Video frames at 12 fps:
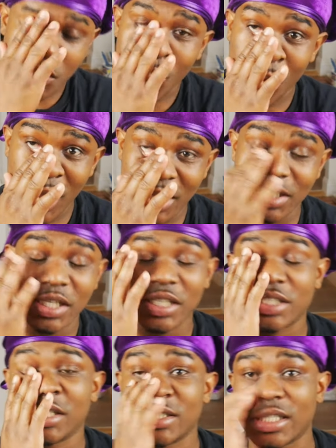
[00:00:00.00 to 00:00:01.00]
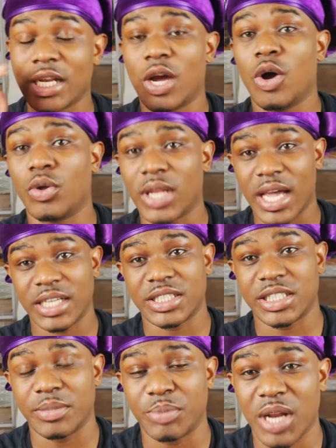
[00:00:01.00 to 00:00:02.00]
well, she said a whole lot of
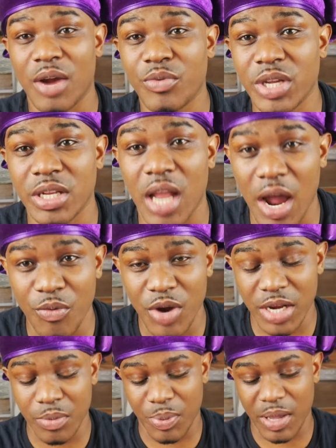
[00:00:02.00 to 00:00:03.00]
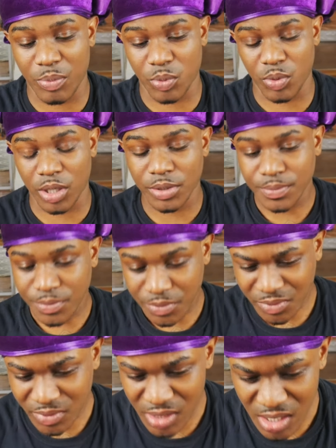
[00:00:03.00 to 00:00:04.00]
shit, but I read I read the paperwork,
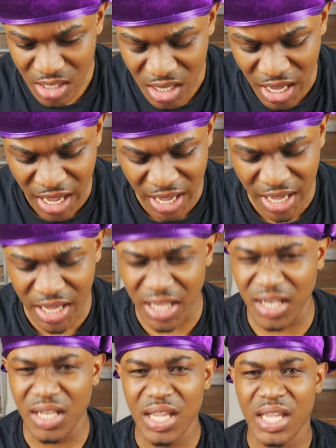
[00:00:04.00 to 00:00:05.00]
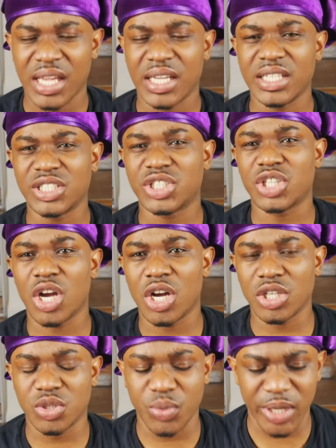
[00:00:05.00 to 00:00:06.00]
and he's
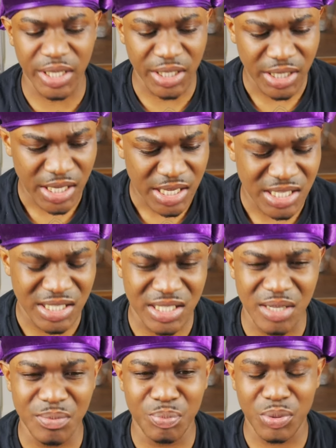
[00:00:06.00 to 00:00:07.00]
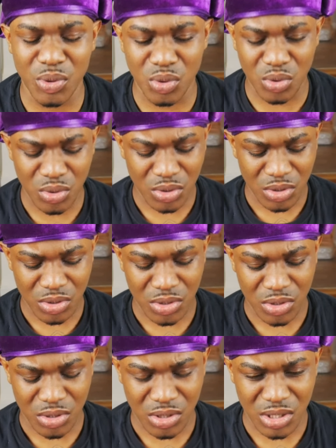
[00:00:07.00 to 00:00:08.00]
charged with simple
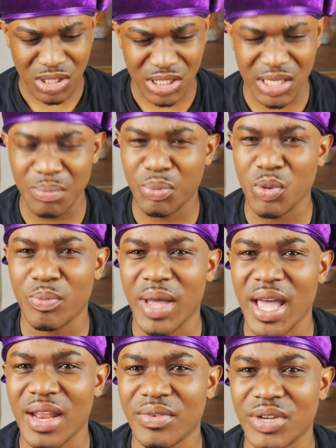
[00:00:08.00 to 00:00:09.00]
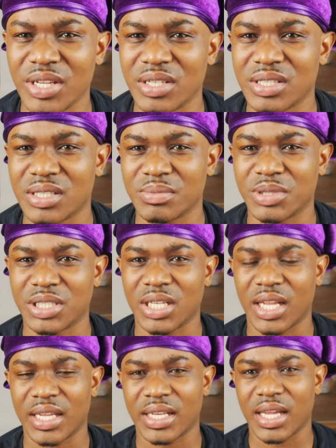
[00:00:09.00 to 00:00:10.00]
simple battery or some shit
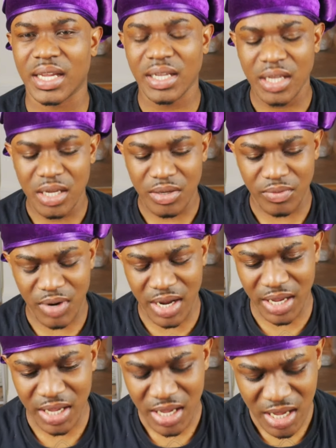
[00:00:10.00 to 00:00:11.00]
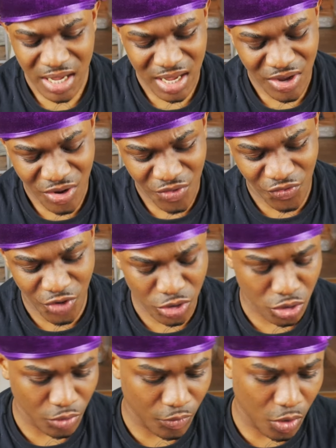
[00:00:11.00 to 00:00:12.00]
like that, right?
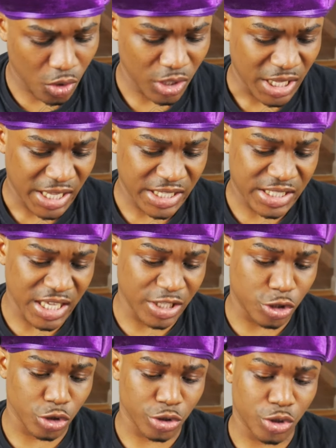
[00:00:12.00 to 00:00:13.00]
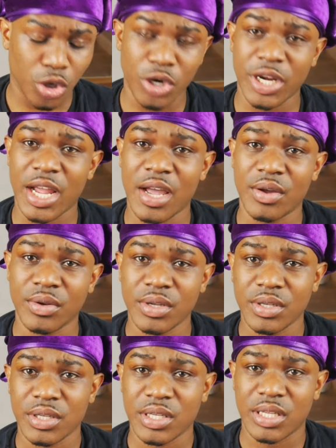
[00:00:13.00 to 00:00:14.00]
First of all, he kicked your door down.
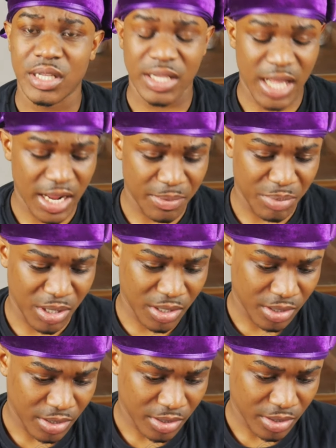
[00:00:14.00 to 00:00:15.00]
That'd be